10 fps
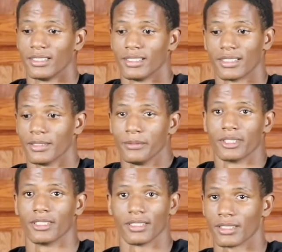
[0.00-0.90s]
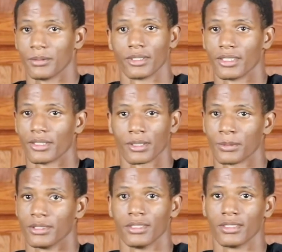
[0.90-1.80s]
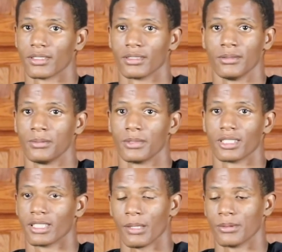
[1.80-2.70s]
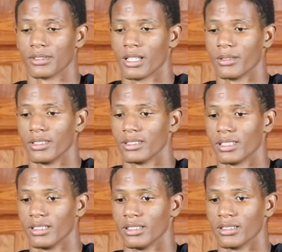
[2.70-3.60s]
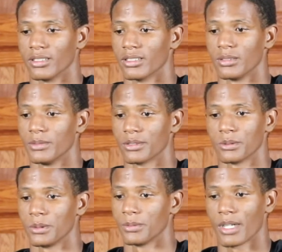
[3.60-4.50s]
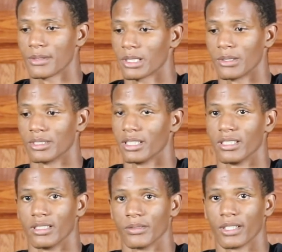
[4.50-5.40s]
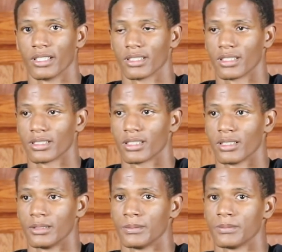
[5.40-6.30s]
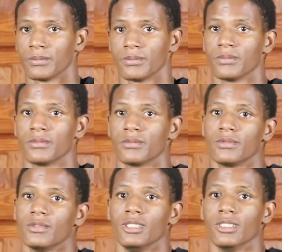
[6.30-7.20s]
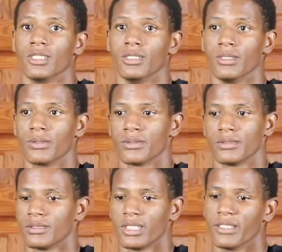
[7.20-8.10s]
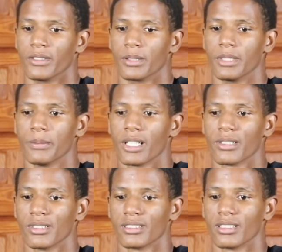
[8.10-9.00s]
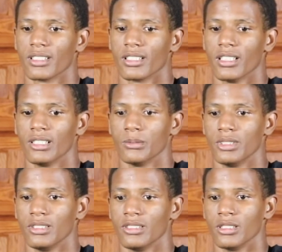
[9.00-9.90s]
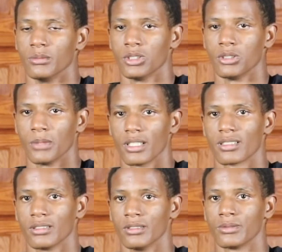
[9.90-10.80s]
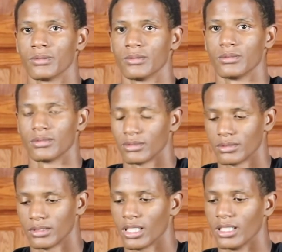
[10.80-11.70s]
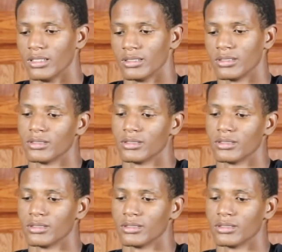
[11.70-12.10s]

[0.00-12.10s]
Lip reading: somewhere in trouble, honestly, because I was always getting into arguments with people. I was always getting into fights all the time. If Urban Impact wasn't there to help me, mold myself and